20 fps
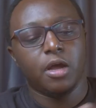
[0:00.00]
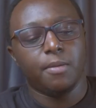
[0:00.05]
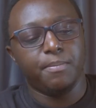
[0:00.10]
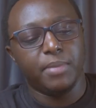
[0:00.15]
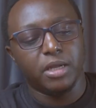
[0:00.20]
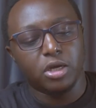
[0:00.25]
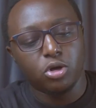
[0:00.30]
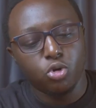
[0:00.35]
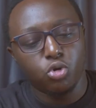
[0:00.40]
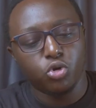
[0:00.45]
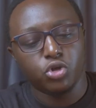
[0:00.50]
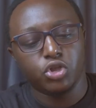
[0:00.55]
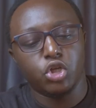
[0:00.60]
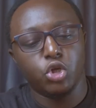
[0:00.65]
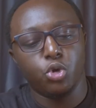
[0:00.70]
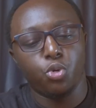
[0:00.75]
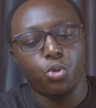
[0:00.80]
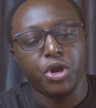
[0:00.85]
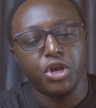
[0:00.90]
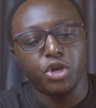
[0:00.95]
Because
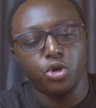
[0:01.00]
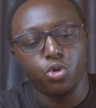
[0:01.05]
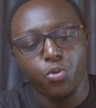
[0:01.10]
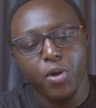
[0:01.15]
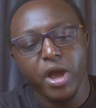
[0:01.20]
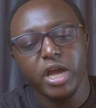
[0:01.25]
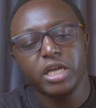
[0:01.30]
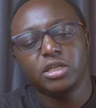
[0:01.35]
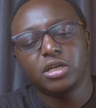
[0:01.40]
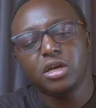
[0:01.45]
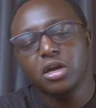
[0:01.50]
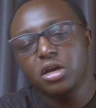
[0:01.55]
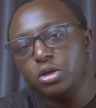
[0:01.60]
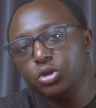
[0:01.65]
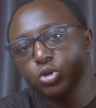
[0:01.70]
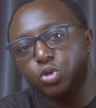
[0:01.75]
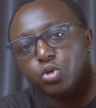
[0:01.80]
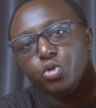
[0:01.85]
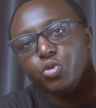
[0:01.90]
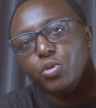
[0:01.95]
when you wait
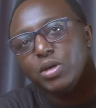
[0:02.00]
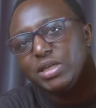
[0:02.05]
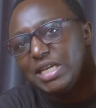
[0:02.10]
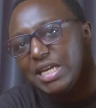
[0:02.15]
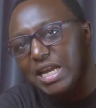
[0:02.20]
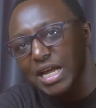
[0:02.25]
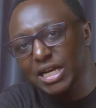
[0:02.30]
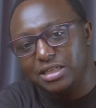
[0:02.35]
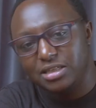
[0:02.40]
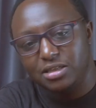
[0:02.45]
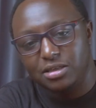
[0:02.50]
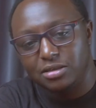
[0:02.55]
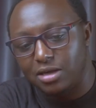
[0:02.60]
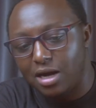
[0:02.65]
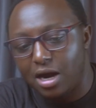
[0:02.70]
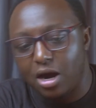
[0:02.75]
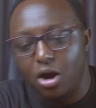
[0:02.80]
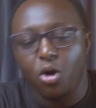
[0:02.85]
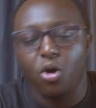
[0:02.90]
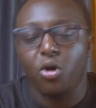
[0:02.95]
to do it next
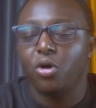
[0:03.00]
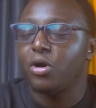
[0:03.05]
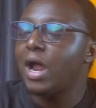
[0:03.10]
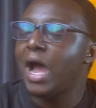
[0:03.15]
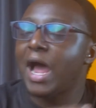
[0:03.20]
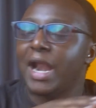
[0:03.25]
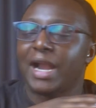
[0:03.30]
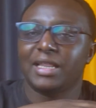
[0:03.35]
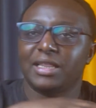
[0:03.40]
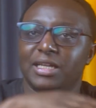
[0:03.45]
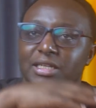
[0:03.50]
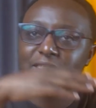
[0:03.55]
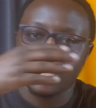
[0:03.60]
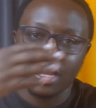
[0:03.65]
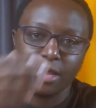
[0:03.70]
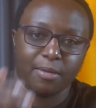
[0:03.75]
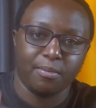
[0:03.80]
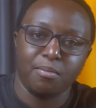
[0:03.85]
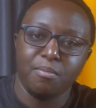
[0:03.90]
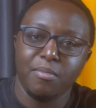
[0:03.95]
year or another
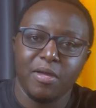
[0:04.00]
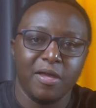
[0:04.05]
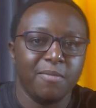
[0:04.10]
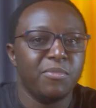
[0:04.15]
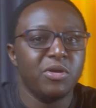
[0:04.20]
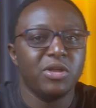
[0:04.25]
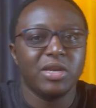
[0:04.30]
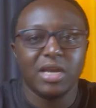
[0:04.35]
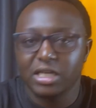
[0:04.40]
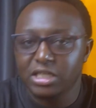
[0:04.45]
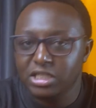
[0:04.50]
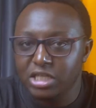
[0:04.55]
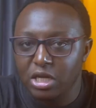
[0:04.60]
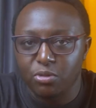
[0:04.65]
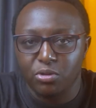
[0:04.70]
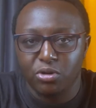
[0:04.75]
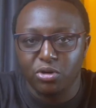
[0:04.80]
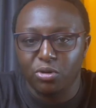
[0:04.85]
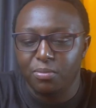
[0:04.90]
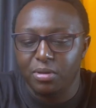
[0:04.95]
time, maybe next year
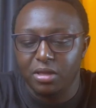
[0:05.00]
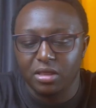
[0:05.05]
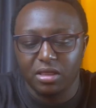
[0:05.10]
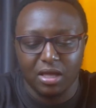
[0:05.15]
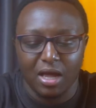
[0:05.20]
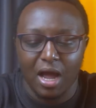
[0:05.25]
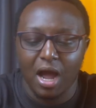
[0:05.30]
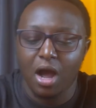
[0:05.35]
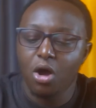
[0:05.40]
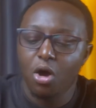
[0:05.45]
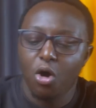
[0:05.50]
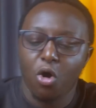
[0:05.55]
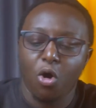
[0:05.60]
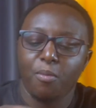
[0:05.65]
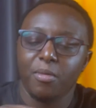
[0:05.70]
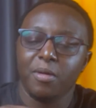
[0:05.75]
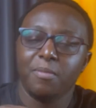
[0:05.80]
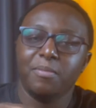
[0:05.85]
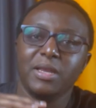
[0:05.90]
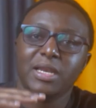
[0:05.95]
will not be there, or
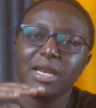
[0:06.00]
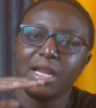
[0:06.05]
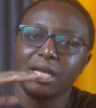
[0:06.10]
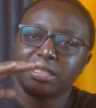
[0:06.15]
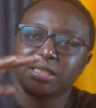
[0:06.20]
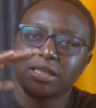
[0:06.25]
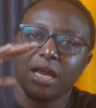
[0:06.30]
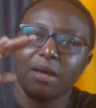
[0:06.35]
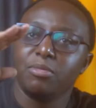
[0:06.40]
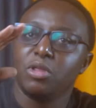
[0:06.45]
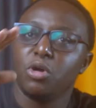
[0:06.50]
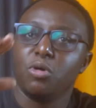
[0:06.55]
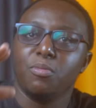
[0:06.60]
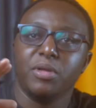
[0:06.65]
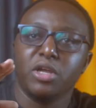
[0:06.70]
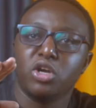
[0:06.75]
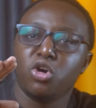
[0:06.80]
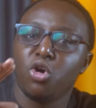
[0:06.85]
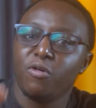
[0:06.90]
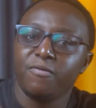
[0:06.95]
maybe next time there will
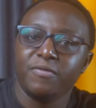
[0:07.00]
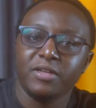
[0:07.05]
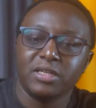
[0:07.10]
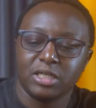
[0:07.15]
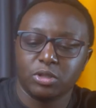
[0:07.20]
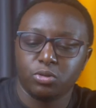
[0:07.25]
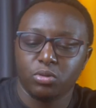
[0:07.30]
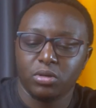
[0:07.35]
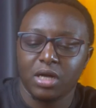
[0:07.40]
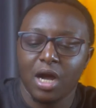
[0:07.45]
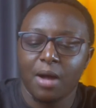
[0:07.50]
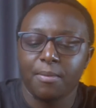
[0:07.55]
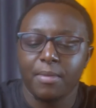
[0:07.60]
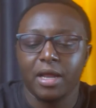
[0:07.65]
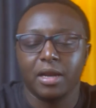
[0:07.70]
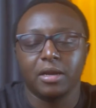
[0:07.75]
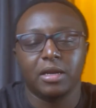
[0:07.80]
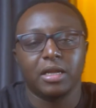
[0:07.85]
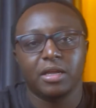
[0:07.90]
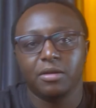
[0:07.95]
be COVID that will come
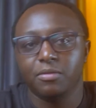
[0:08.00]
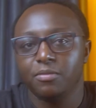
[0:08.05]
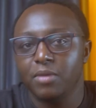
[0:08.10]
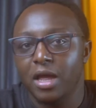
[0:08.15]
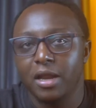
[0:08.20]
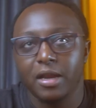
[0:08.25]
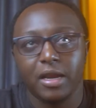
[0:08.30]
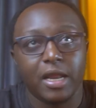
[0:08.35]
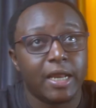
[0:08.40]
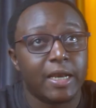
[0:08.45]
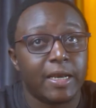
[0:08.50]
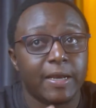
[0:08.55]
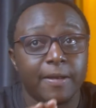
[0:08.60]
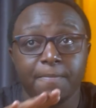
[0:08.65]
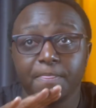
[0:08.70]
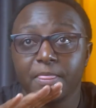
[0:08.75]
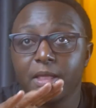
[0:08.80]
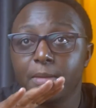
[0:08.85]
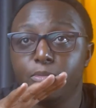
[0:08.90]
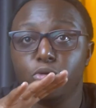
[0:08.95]
and give and
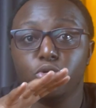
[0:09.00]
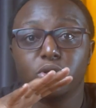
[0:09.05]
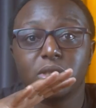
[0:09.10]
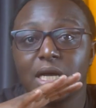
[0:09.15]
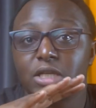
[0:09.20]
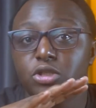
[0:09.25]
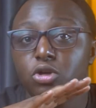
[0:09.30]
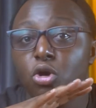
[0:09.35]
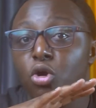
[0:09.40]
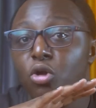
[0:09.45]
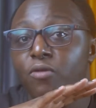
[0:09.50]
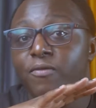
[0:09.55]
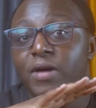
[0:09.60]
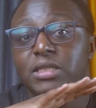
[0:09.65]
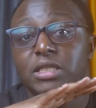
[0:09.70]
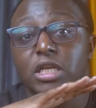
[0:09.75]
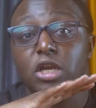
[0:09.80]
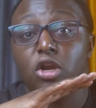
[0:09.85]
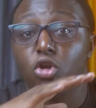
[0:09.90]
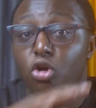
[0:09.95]
put us, all of
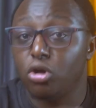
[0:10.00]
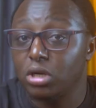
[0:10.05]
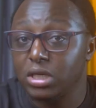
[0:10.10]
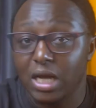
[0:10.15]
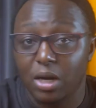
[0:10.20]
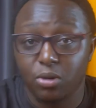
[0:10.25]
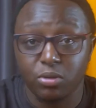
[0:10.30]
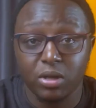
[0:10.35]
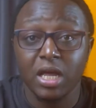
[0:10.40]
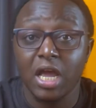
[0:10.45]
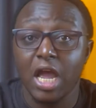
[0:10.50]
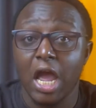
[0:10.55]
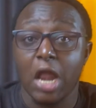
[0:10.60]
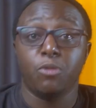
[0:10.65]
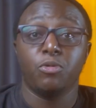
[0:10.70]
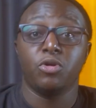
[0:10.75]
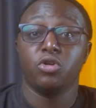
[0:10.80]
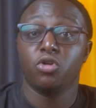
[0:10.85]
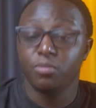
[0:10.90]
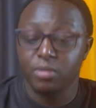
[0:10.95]
us, in lockdown,
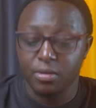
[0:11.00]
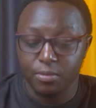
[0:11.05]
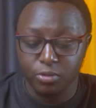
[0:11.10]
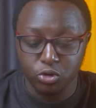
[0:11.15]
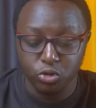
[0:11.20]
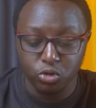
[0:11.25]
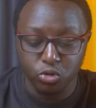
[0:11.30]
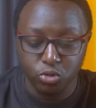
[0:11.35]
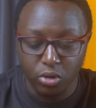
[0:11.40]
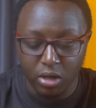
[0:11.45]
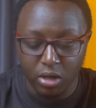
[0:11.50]
and we'll not be able to do